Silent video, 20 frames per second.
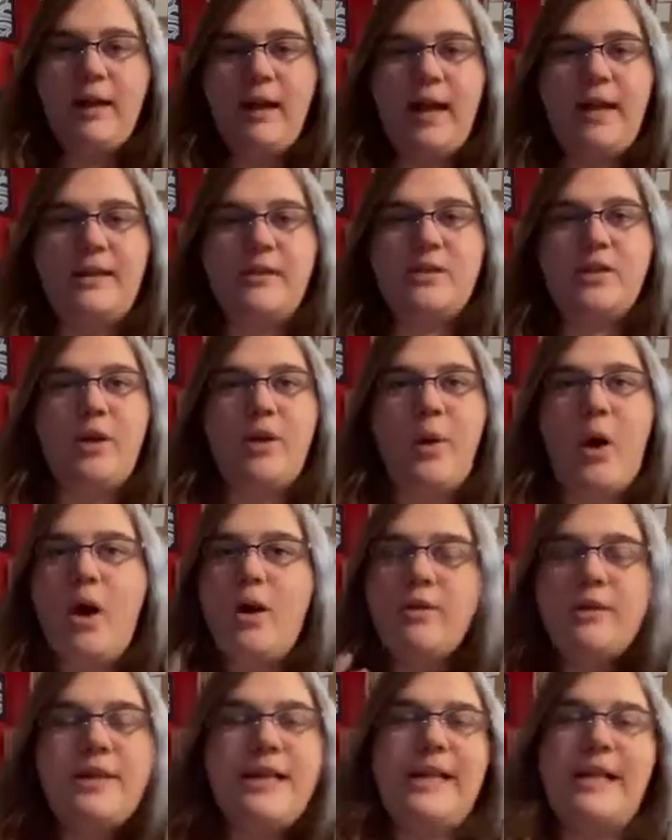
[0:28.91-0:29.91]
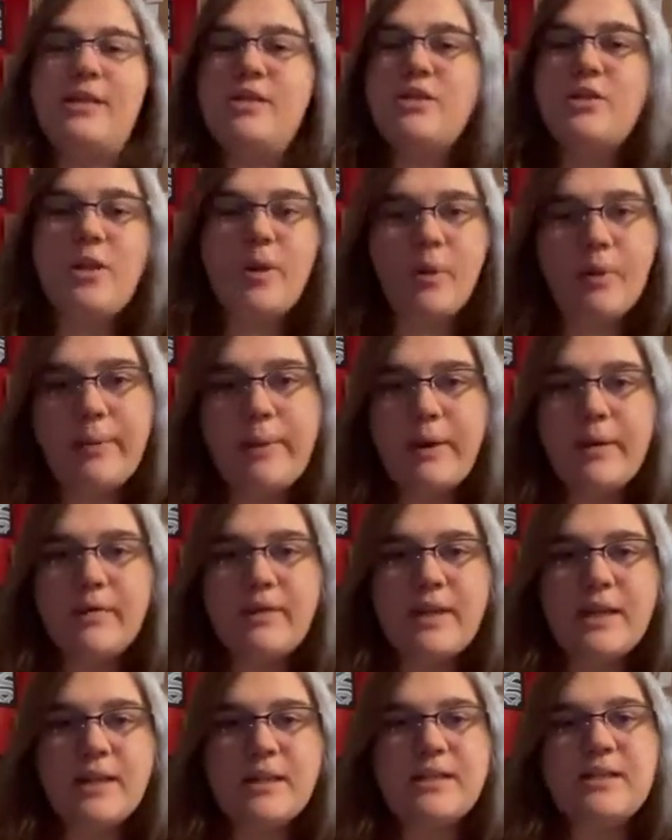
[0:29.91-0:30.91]
And so all the kids know about
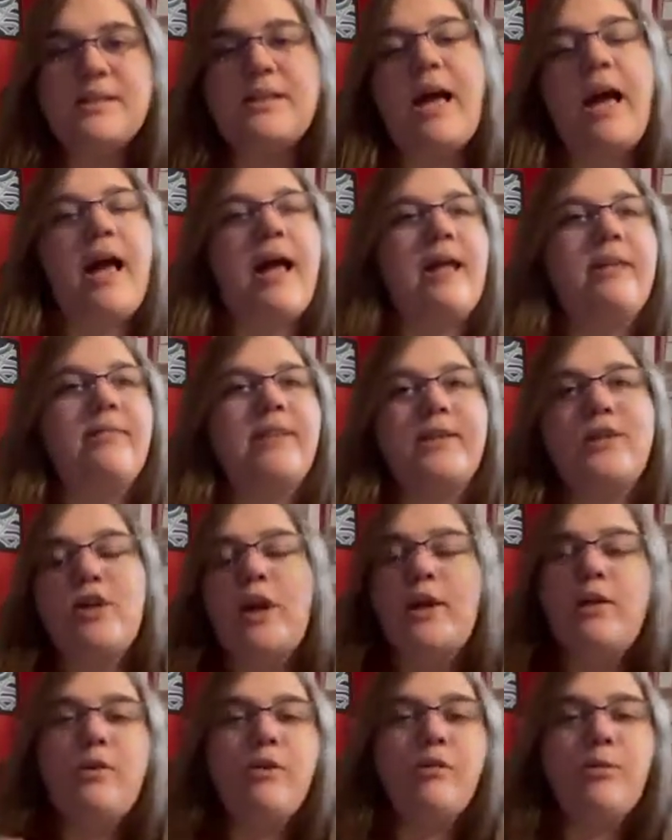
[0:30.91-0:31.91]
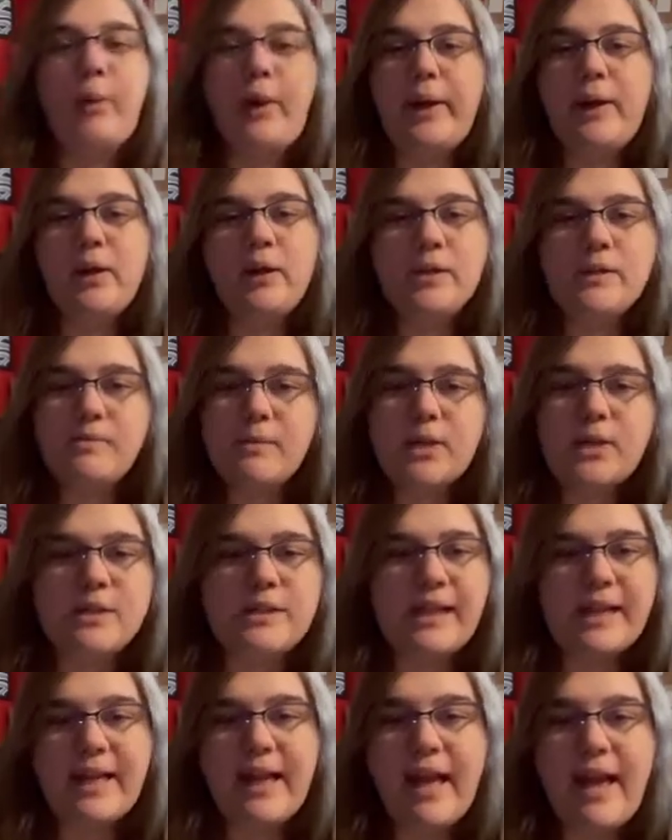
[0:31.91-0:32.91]
this, and they try to avoid her as much as
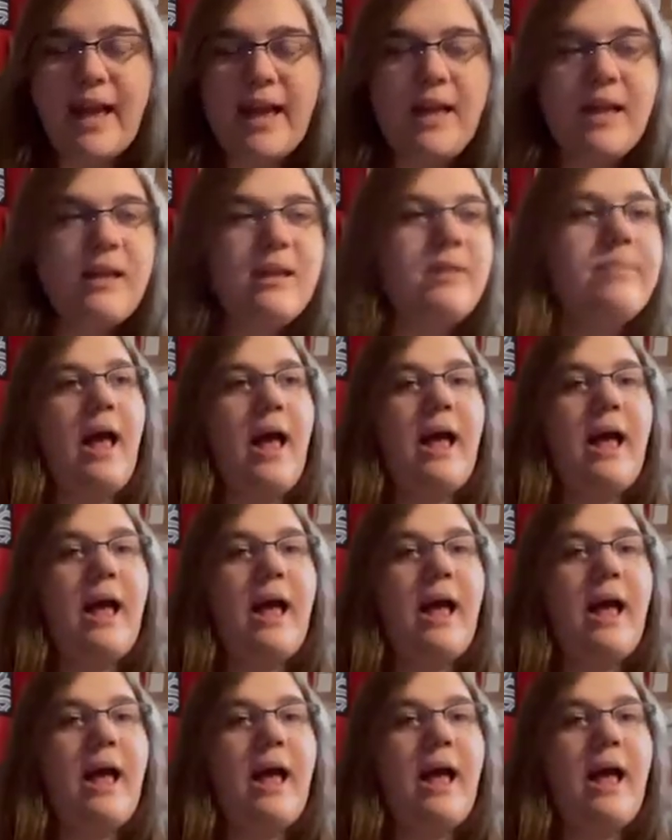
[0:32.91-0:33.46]
they can,